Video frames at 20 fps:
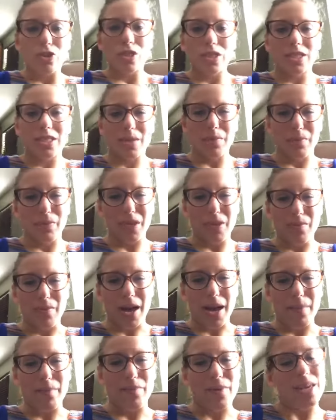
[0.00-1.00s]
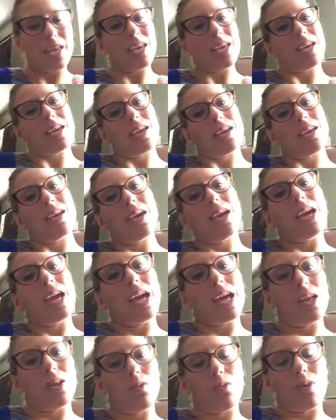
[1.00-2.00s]
simply by being
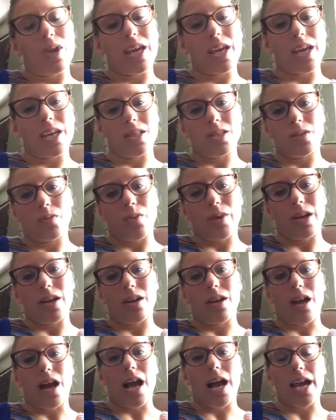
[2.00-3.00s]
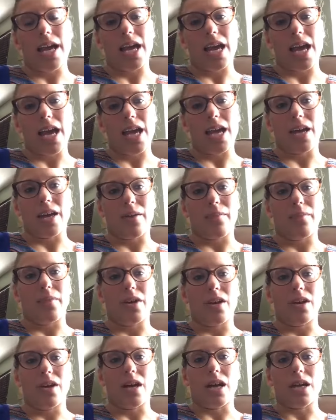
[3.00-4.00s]
in weekends where I am
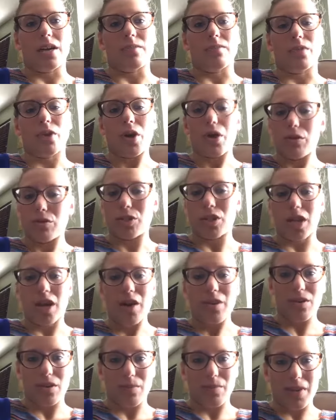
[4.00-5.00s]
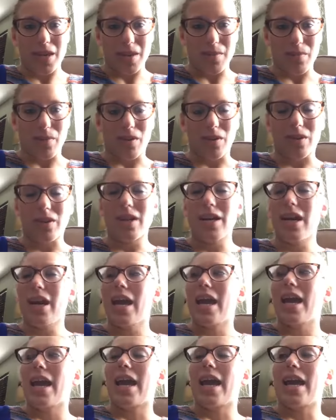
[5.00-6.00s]
coaching other people.
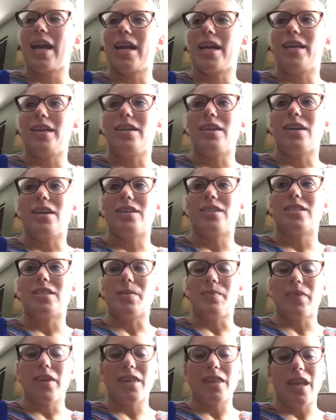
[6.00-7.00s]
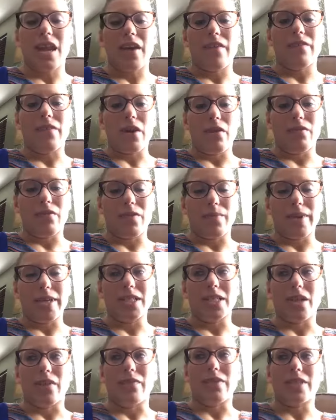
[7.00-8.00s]
And something that I found for
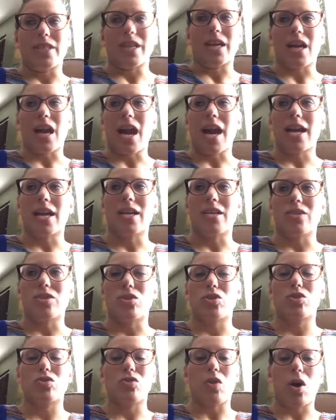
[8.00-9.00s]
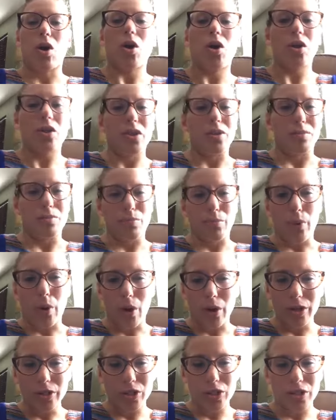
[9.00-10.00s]
myself is like I can struggle and
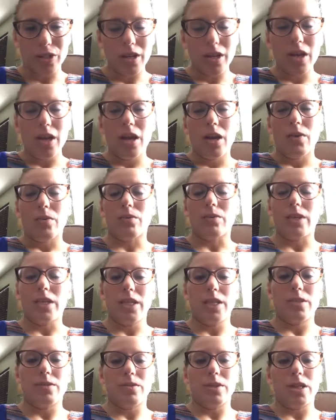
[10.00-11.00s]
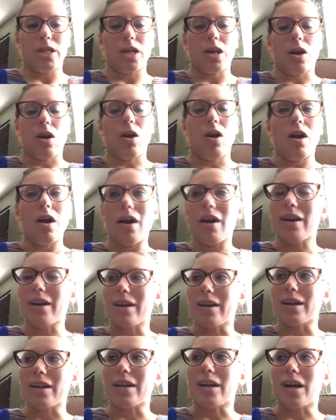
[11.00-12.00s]
push really, really
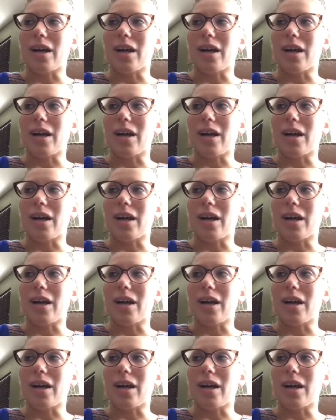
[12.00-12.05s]
hard